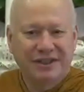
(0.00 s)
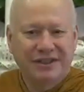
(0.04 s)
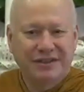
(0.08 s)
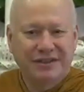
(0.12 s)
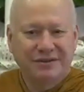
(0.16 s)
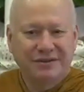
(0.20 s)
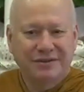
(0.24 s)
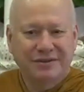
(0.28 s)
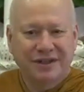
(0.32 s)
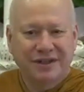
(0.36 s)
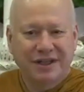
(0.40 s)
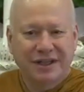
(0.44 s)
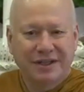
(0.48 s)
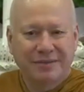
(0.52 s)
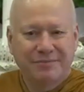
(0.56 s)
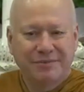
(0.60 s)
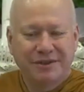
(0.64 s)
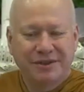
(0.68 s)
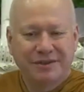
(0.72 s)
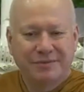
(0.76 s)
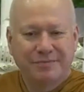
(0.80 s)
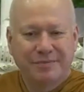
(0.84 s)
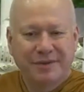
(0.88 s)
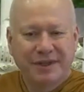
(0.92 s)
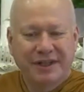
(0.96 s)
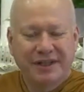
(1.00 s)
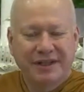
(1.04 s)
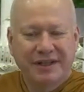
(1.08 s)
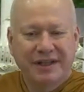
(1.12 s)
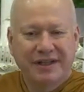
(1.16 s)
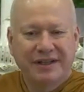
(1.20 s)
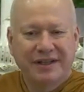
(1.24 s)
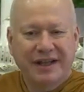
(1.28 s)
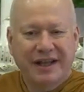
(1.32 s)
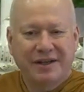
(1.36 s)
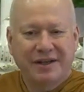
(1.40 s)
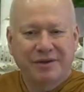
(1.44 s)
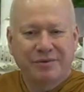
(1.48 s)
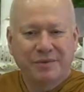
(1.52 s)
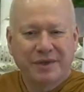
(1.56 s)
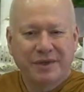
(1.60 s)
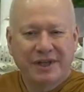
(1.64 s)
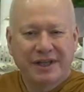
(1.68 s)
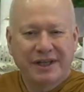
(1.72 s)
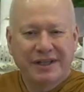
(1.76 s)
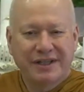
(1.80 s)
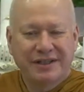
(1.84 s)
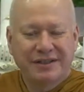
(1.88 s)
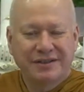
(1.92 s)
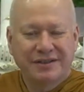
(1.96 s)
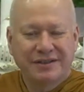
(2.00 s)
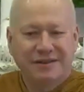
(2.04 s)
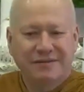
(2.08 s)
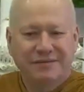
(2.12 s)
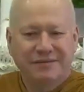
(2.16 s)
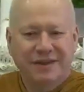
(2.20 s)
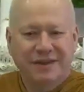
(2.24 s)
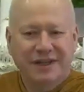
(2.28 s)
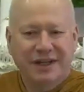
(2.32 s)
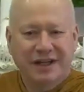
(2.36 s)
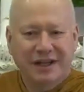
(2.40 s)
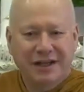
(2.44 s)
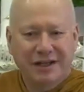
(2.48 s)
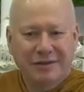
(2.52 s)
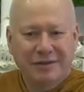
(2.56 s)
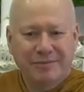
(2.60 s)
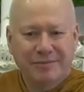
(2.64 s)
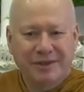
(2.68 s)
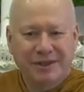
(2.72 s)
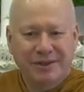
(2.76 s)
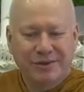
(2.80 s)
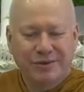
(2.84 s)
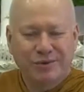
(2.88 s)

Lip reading: described as being that awareness of karma.